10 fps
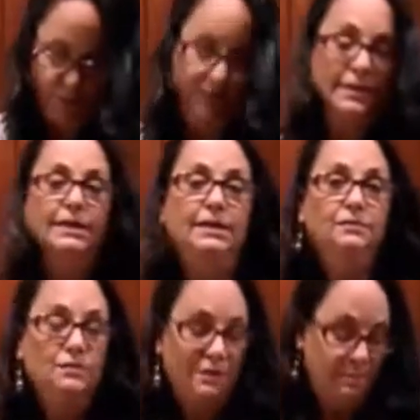what
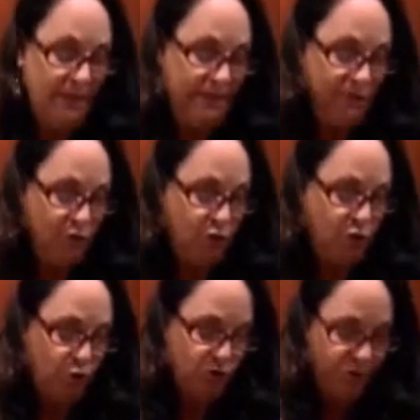gives the meat its
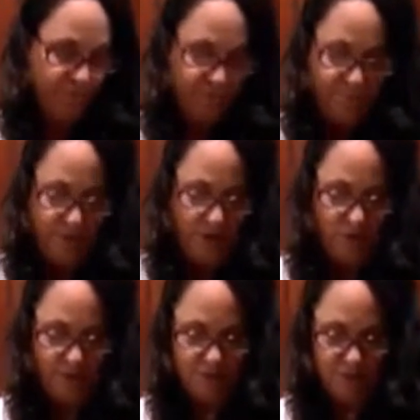juice.
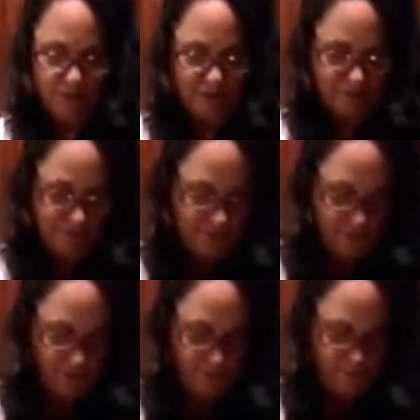Okay, so now I've cut
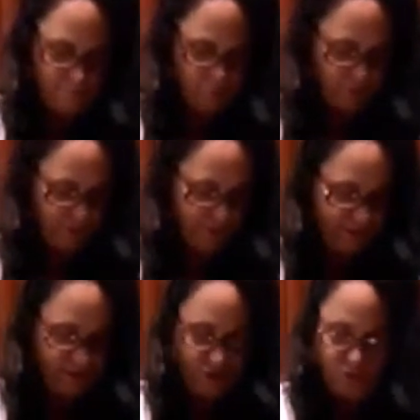off most of the
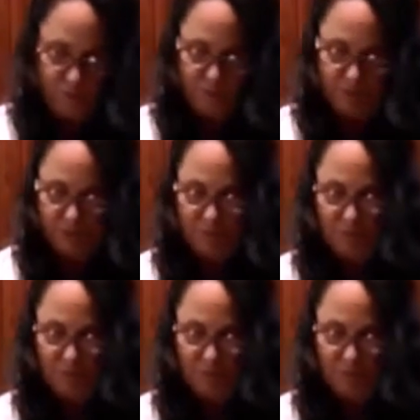sinew, especially the